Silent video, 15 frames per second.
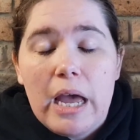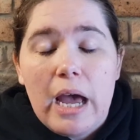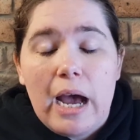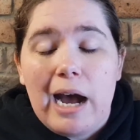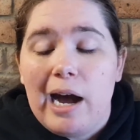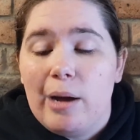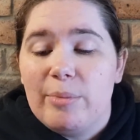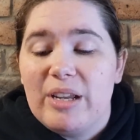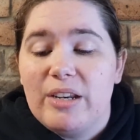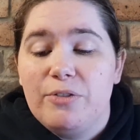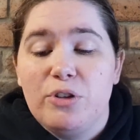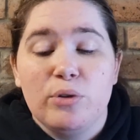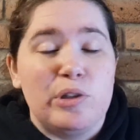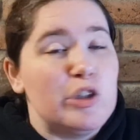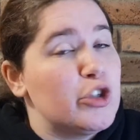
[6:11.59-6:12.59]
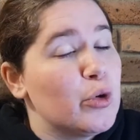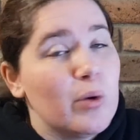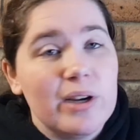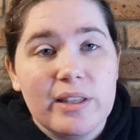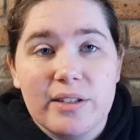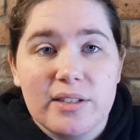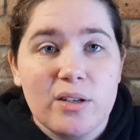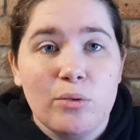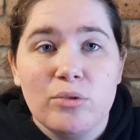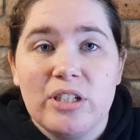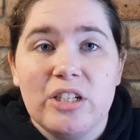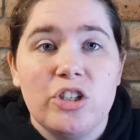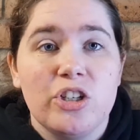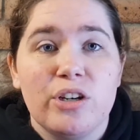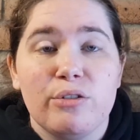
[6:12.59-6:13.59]
And if you enjoy the Sol de
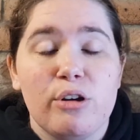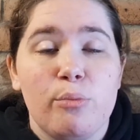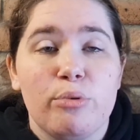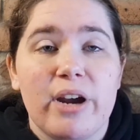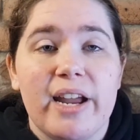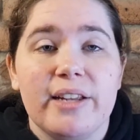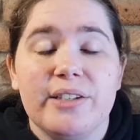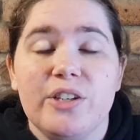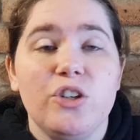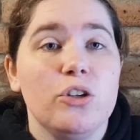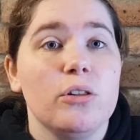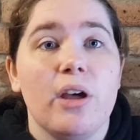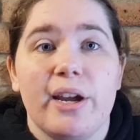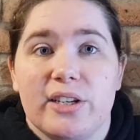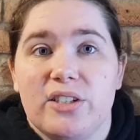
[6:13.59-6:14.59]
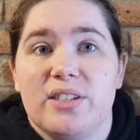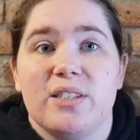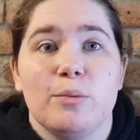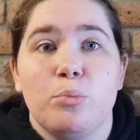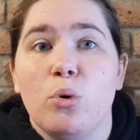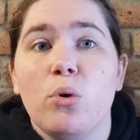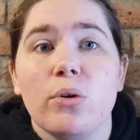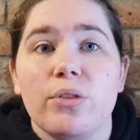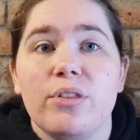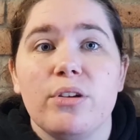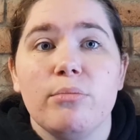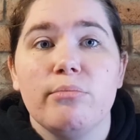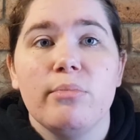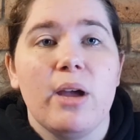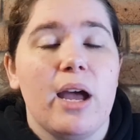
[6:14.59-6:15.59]
Janeiro brand and you like to support
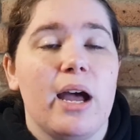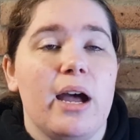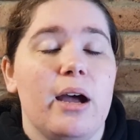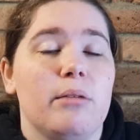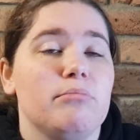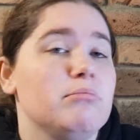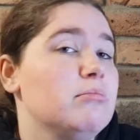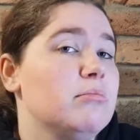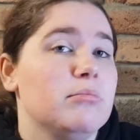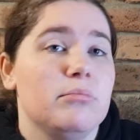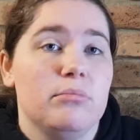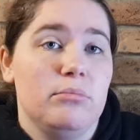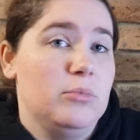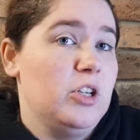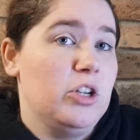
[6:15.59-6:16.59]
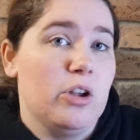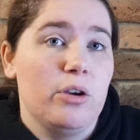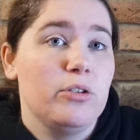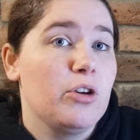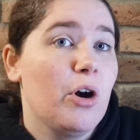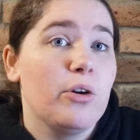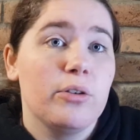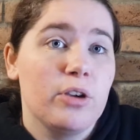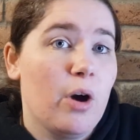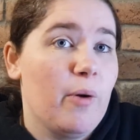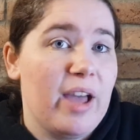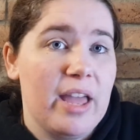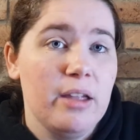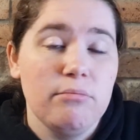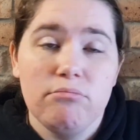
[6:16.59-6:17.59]
them, go
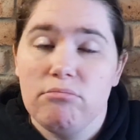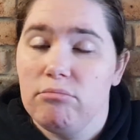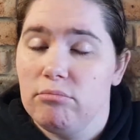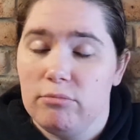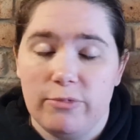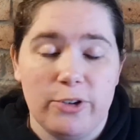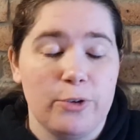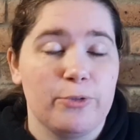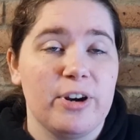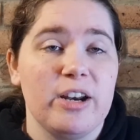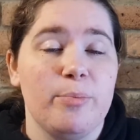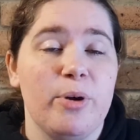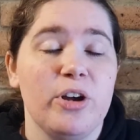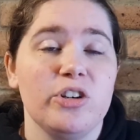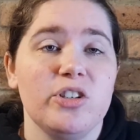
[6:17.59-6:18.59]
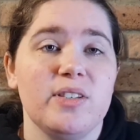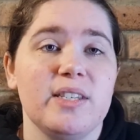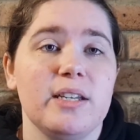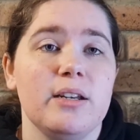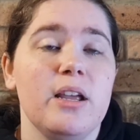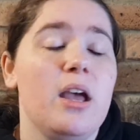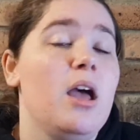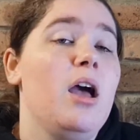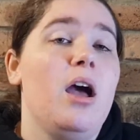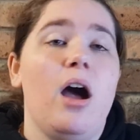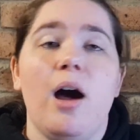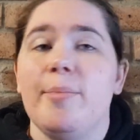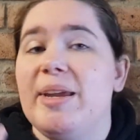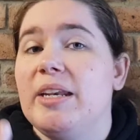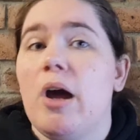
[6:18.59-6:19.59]
ahead. Feel free to purchase it.
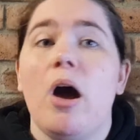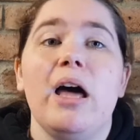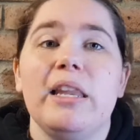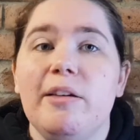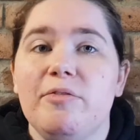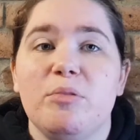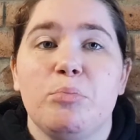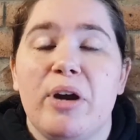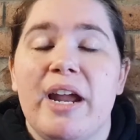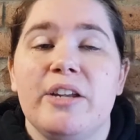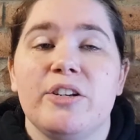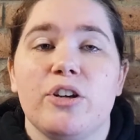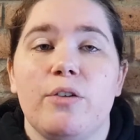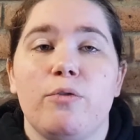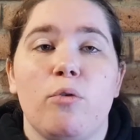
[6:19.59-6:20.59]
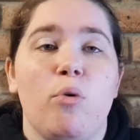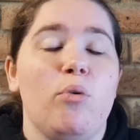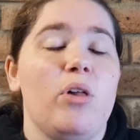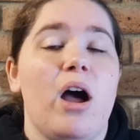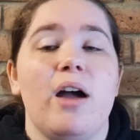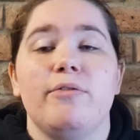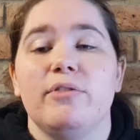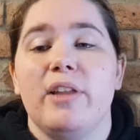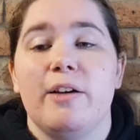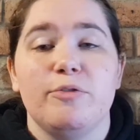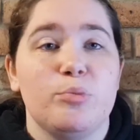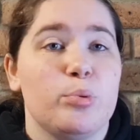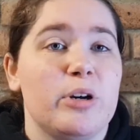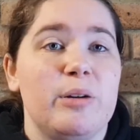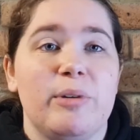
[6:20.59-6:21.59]
I mean, I love the brand overall. I've
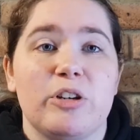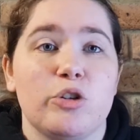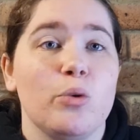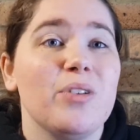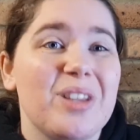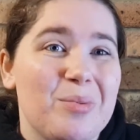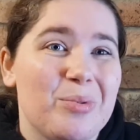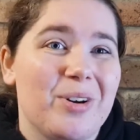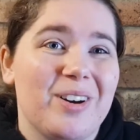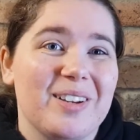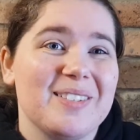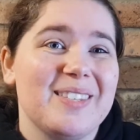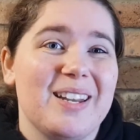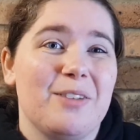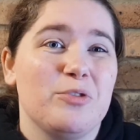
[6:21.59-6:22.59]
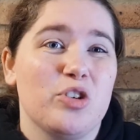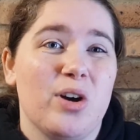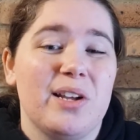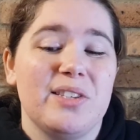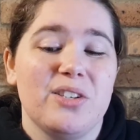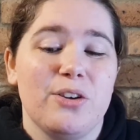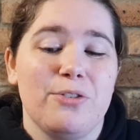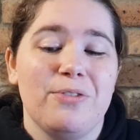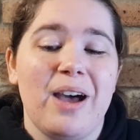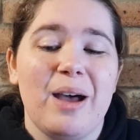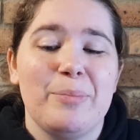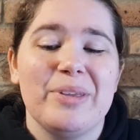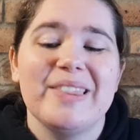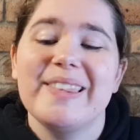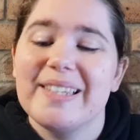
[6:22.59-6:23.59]
loved pretty much all their products that I've tried so far.
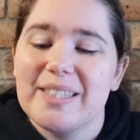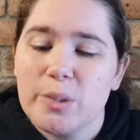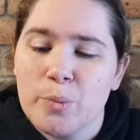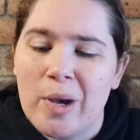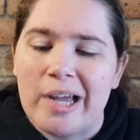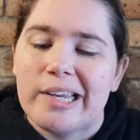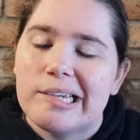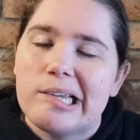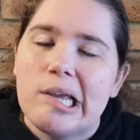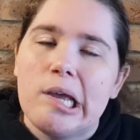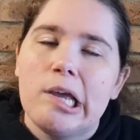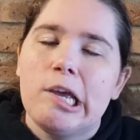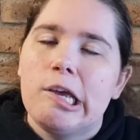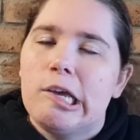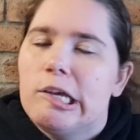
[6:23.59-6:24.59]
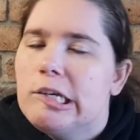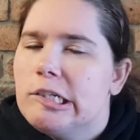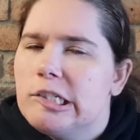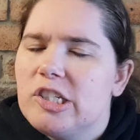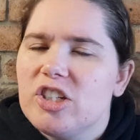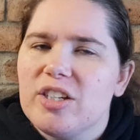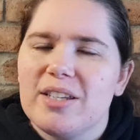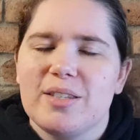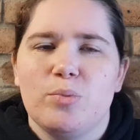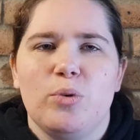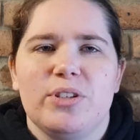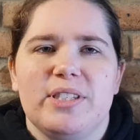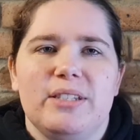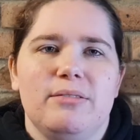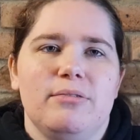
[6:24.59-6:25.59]
But this one just
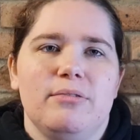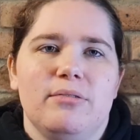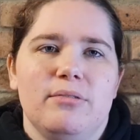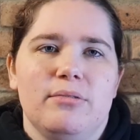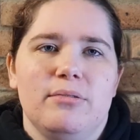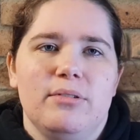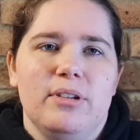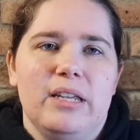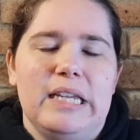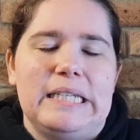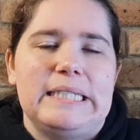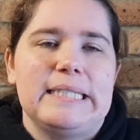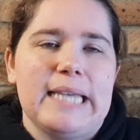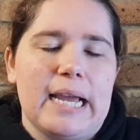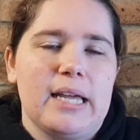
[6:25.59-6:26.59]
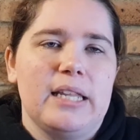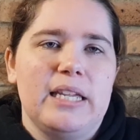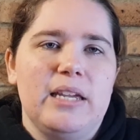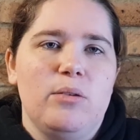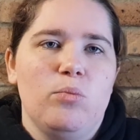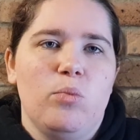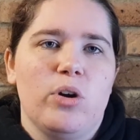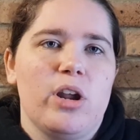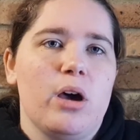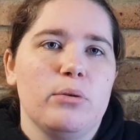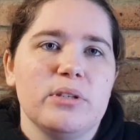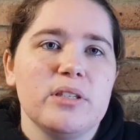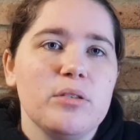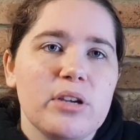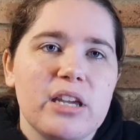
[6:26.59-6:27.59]
wasn't exactly what I
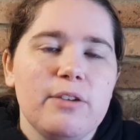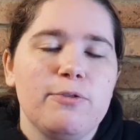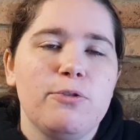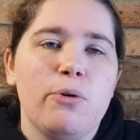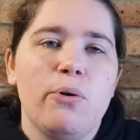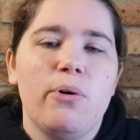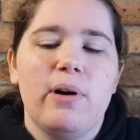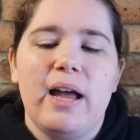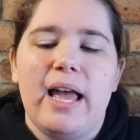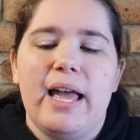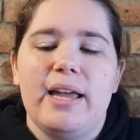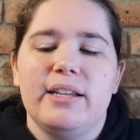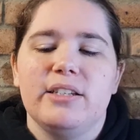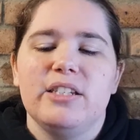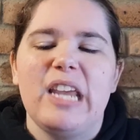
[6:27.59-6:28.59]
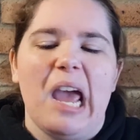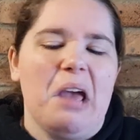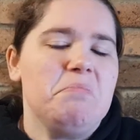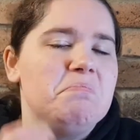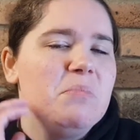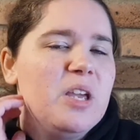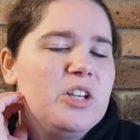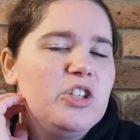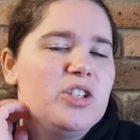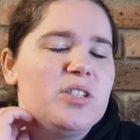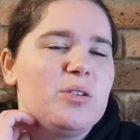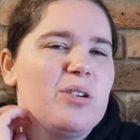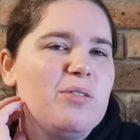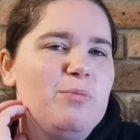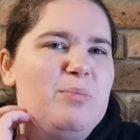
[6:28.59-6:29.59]
was looking for. And yeah, it just
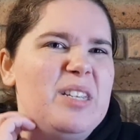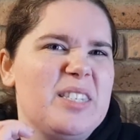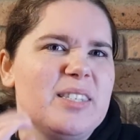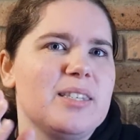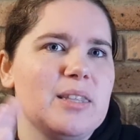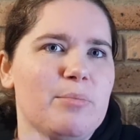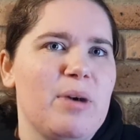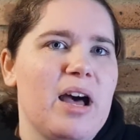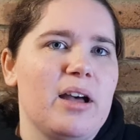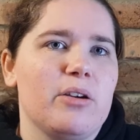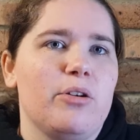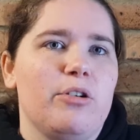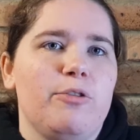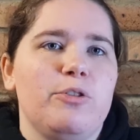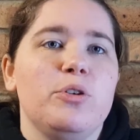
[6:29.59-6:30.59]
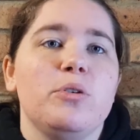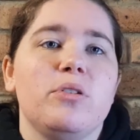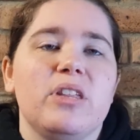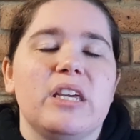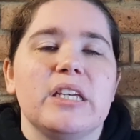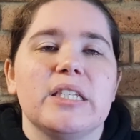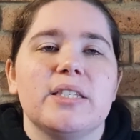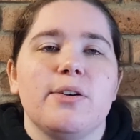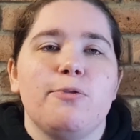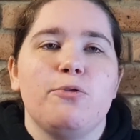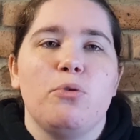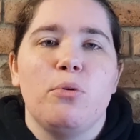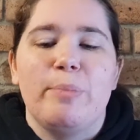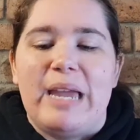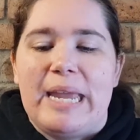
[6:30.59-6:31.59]
sort of missed the mark on a few things
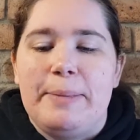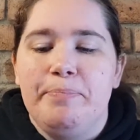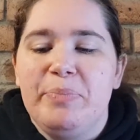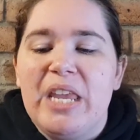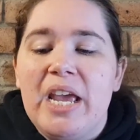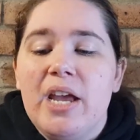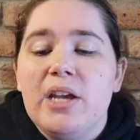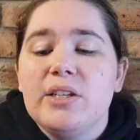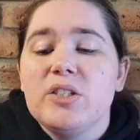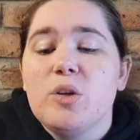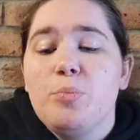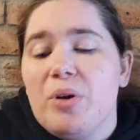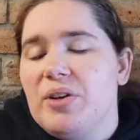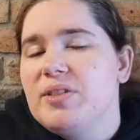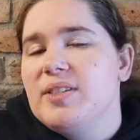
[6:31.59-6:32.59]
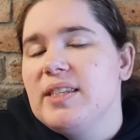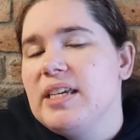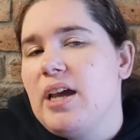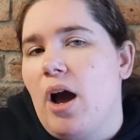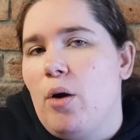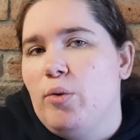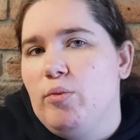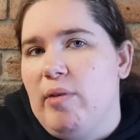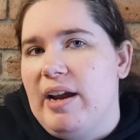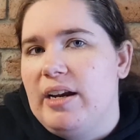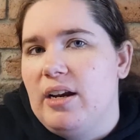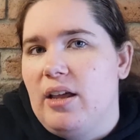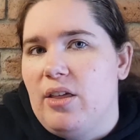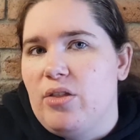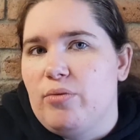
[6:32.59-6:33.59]
for me. So personally, I would rate
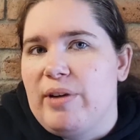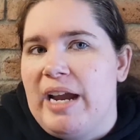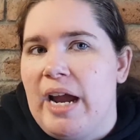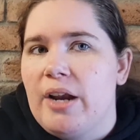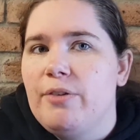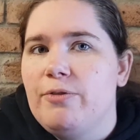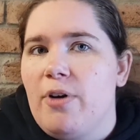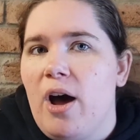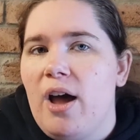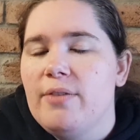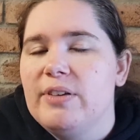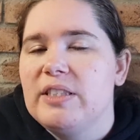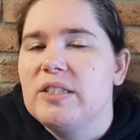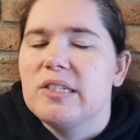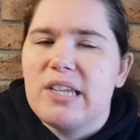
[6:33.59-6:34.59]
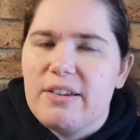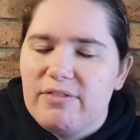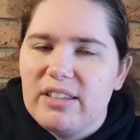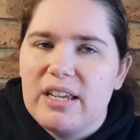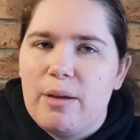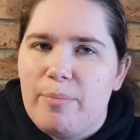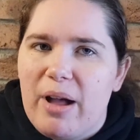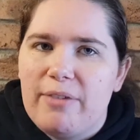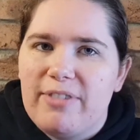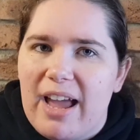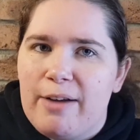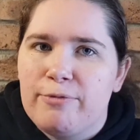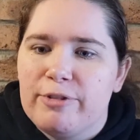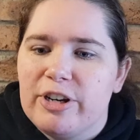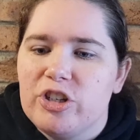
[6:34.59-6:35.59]
it a 3 out of 5. It's definitely above
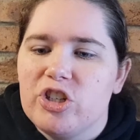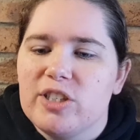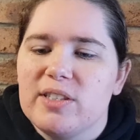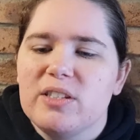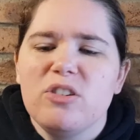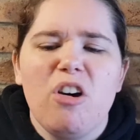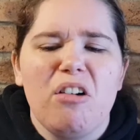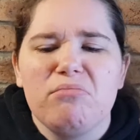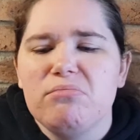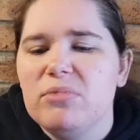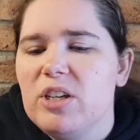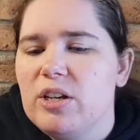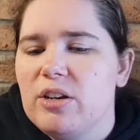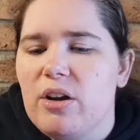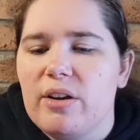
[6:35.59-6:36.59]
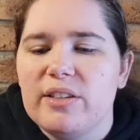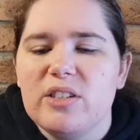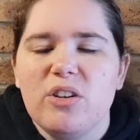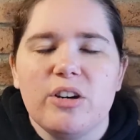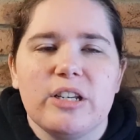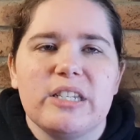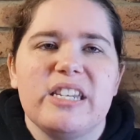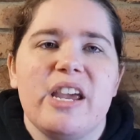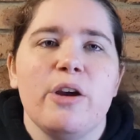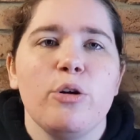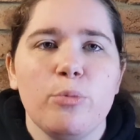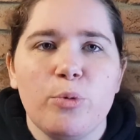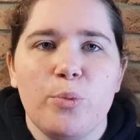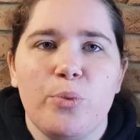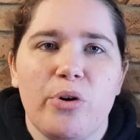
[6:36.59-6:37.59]
average. It's not, it's not a
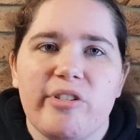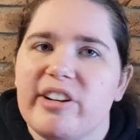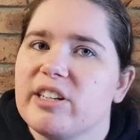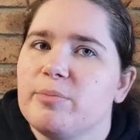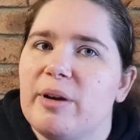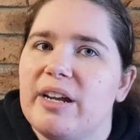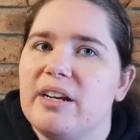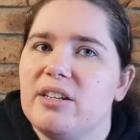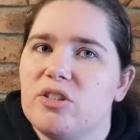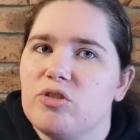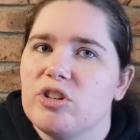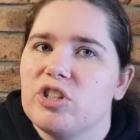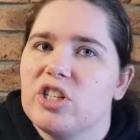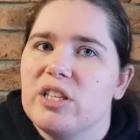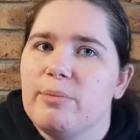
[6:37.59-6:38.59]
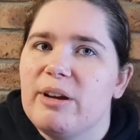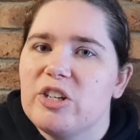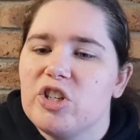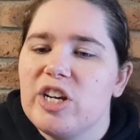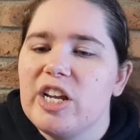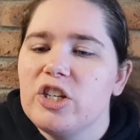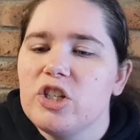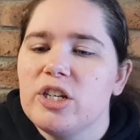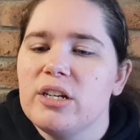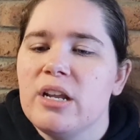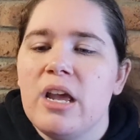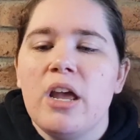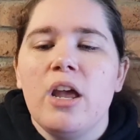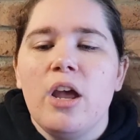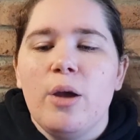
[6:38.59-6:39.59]
terrible product by any stretch of the imagination.
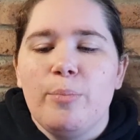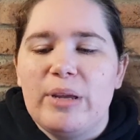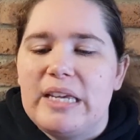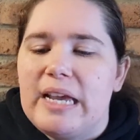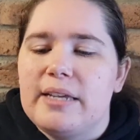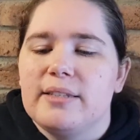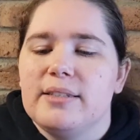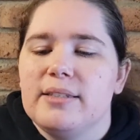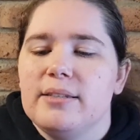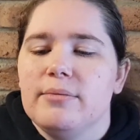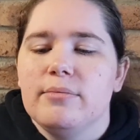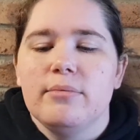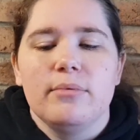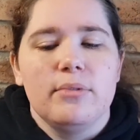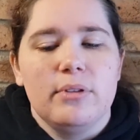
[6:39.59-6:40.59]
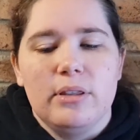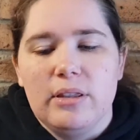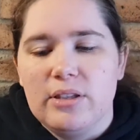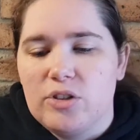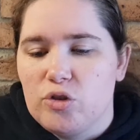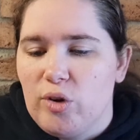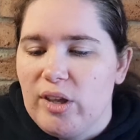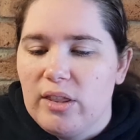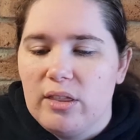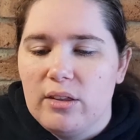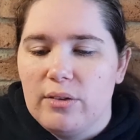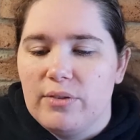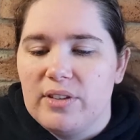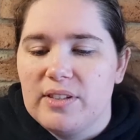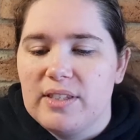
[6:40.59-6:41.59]
But yes, the strength
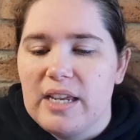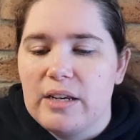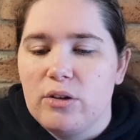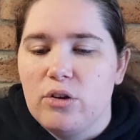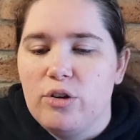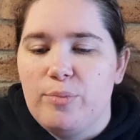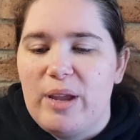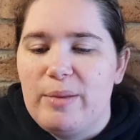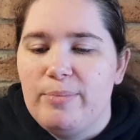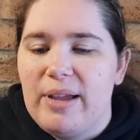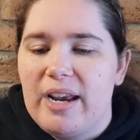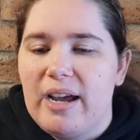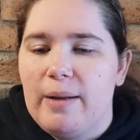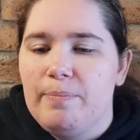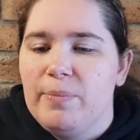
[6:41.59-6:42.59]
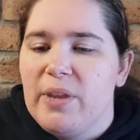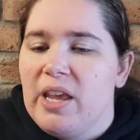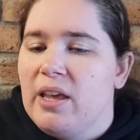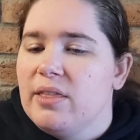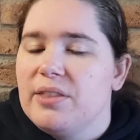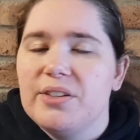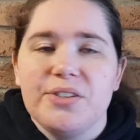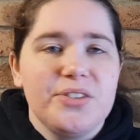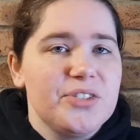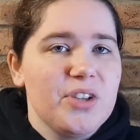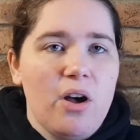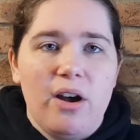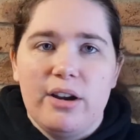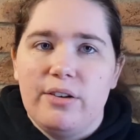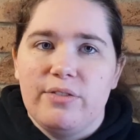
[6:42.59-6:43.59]
of the scent could have been better. The
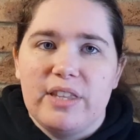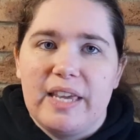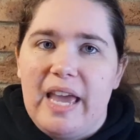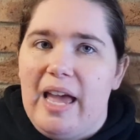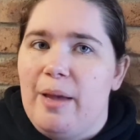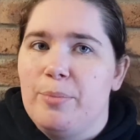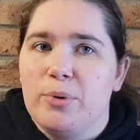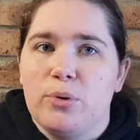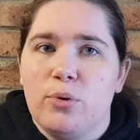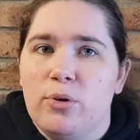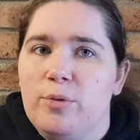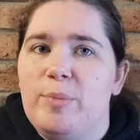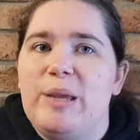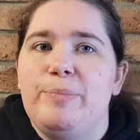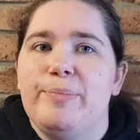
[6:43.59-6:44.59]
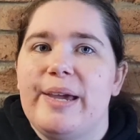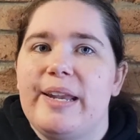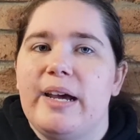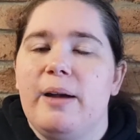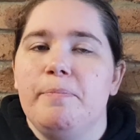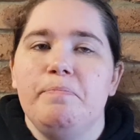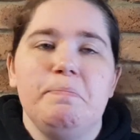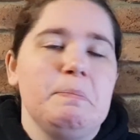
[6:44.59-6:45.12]
design of the cap could have been better.